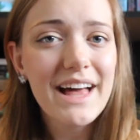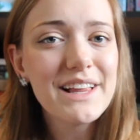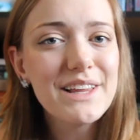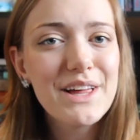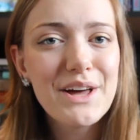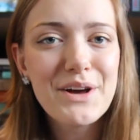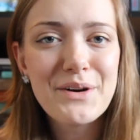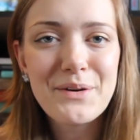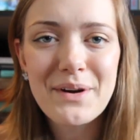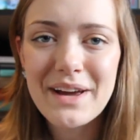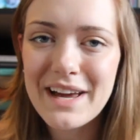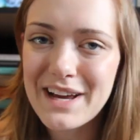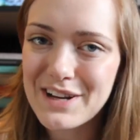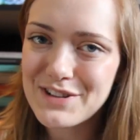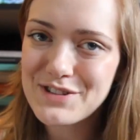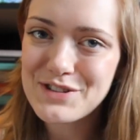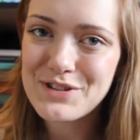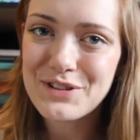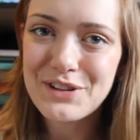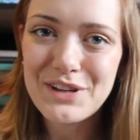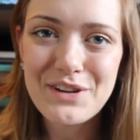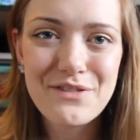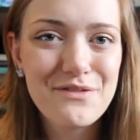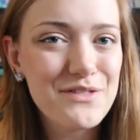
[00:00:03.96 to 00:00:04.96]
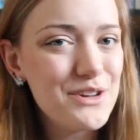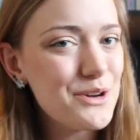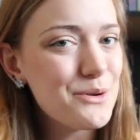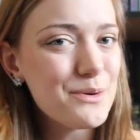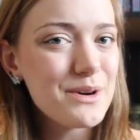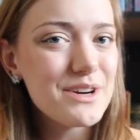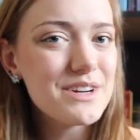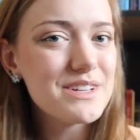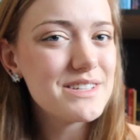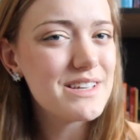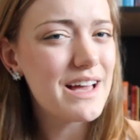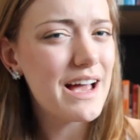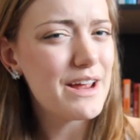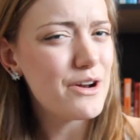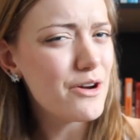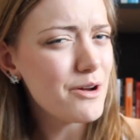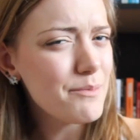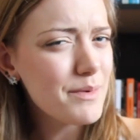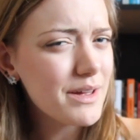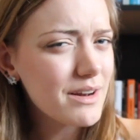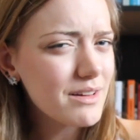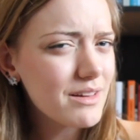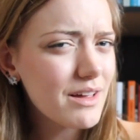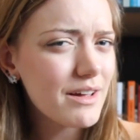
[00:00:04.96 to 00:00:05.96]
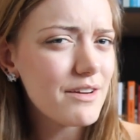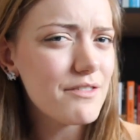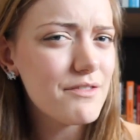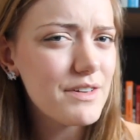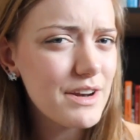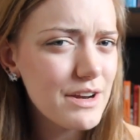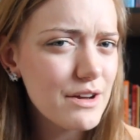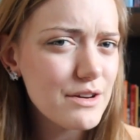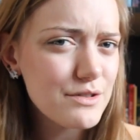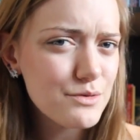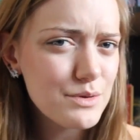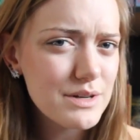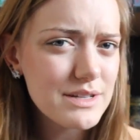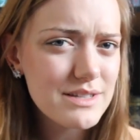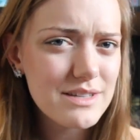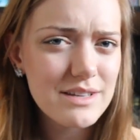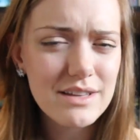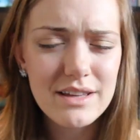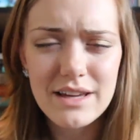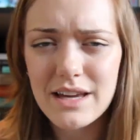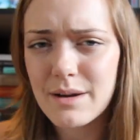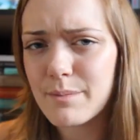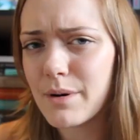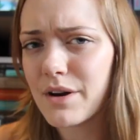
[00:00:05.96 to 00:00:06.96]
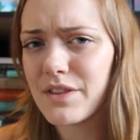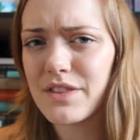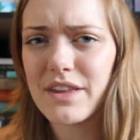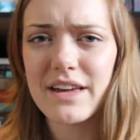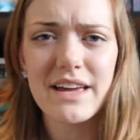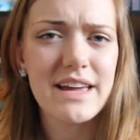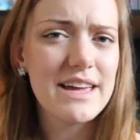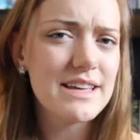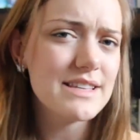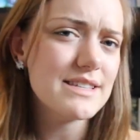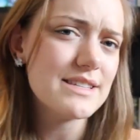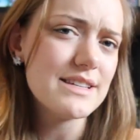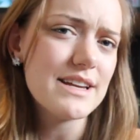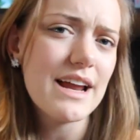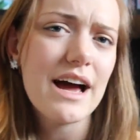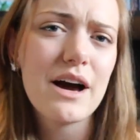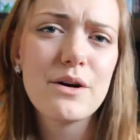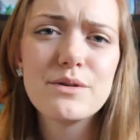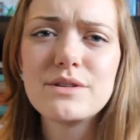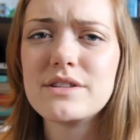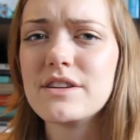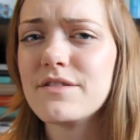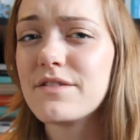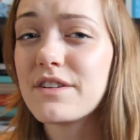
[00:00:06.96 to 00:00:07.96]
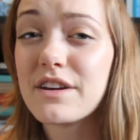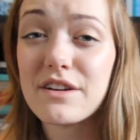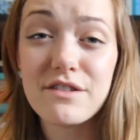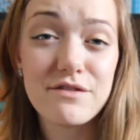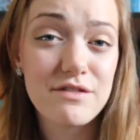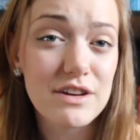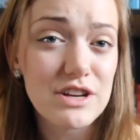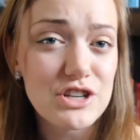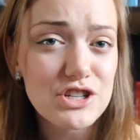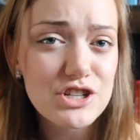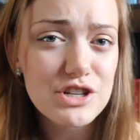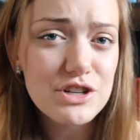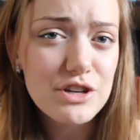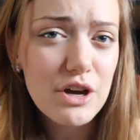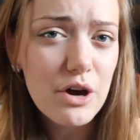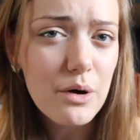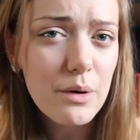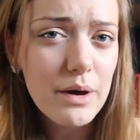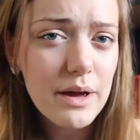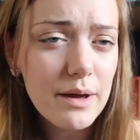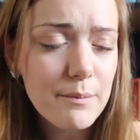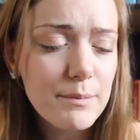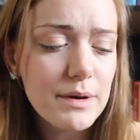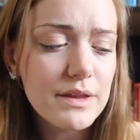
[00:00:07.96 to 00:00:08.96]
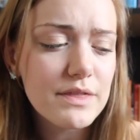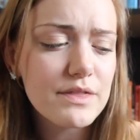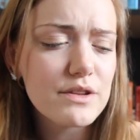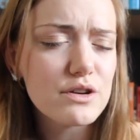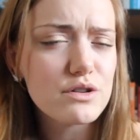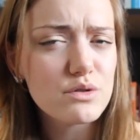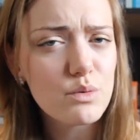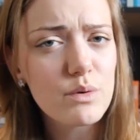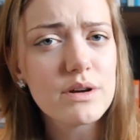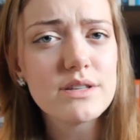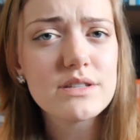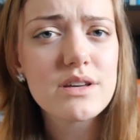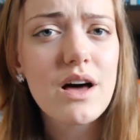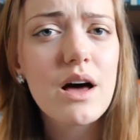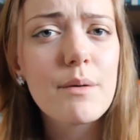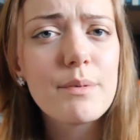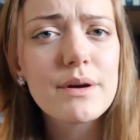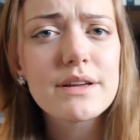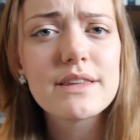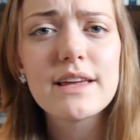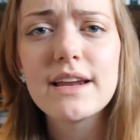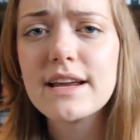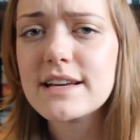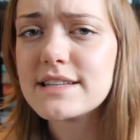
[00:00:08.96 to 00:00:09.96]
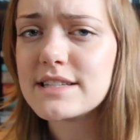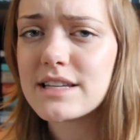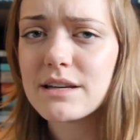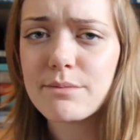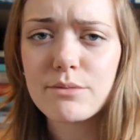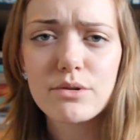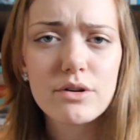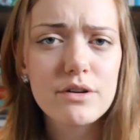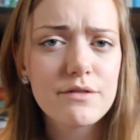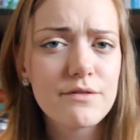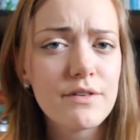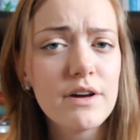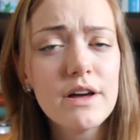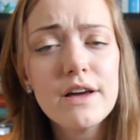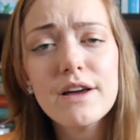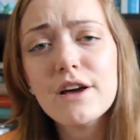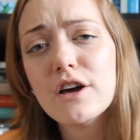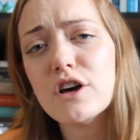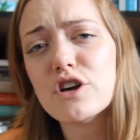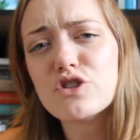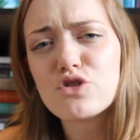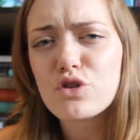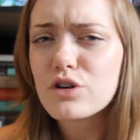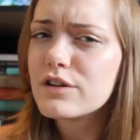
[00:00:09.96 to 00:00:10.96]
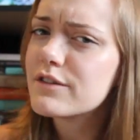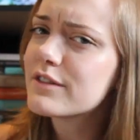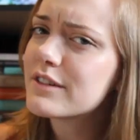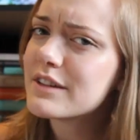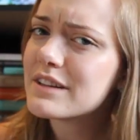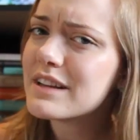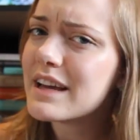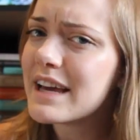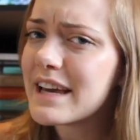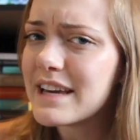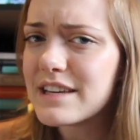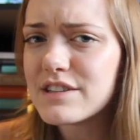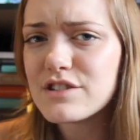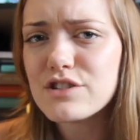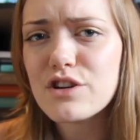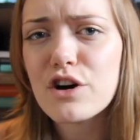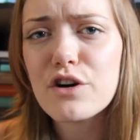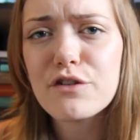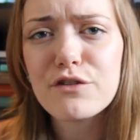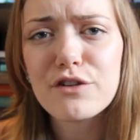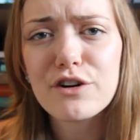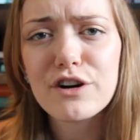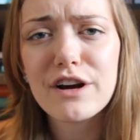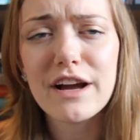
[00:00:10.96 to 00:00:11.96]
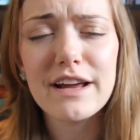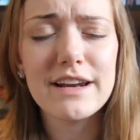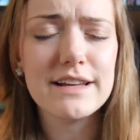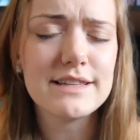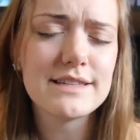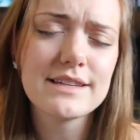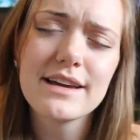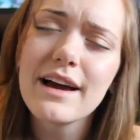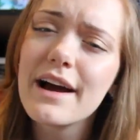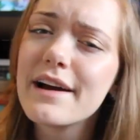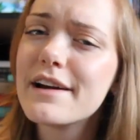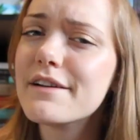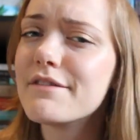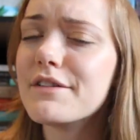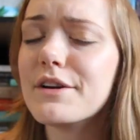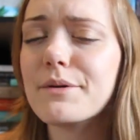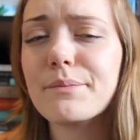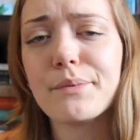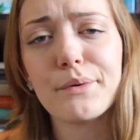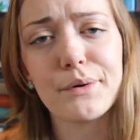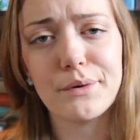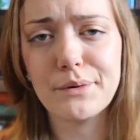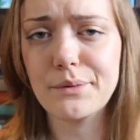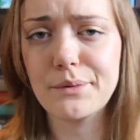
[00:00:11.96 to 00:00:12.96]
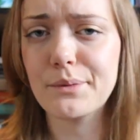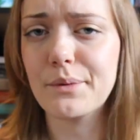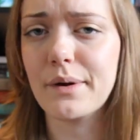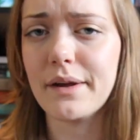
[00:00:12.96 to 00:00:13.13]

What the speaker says: Hello, Answerly viewers. I know I made a lot of videos recently about the ins and outs of convention going, but there's one topic that I seem to have sort of glazed over, and it's kind of an important